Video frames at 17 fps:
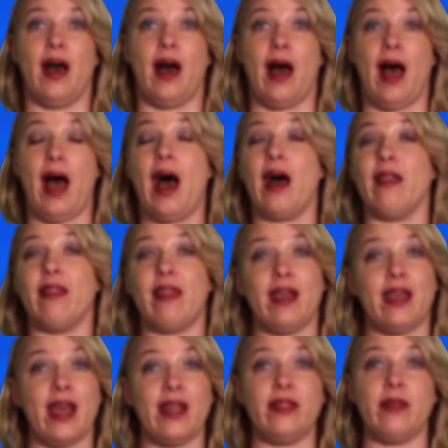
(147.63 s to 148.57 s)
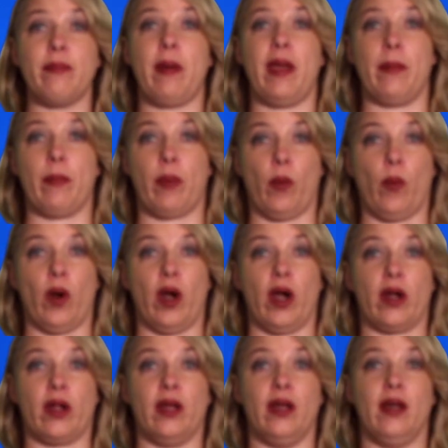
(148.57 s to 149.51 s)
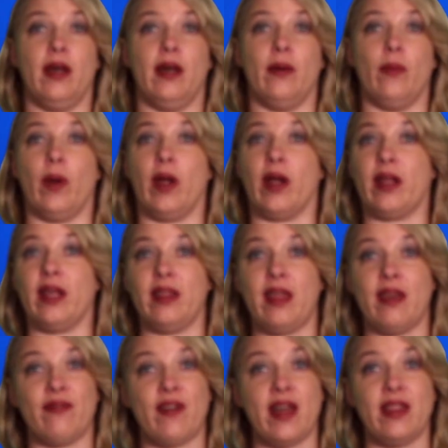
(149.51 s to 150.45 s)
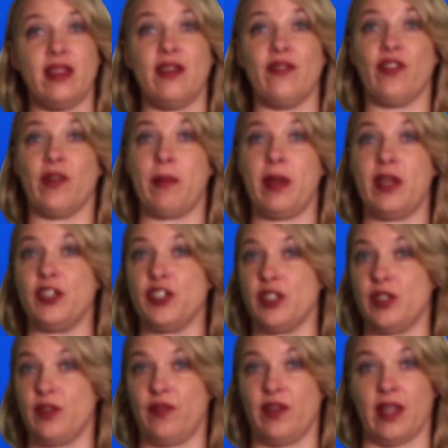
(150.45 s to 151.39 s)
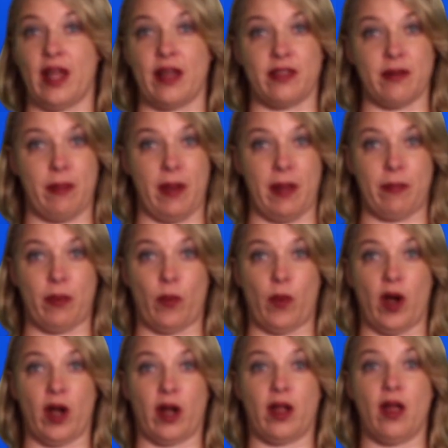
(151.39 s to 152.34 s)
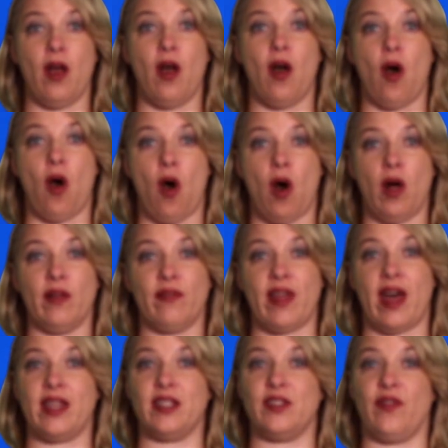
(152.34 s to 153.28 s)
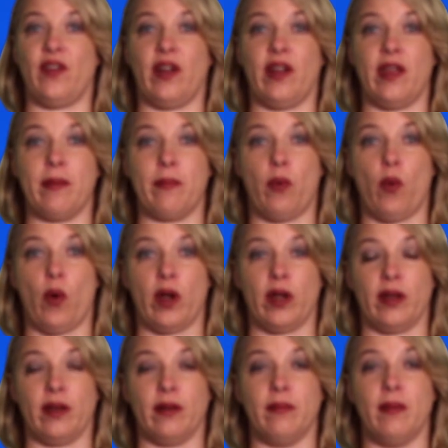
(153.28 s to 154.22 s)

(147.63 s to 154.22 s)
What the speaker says: How do they get the paperwork? Where can they find the information to fill out the paperwork? All of that is very important.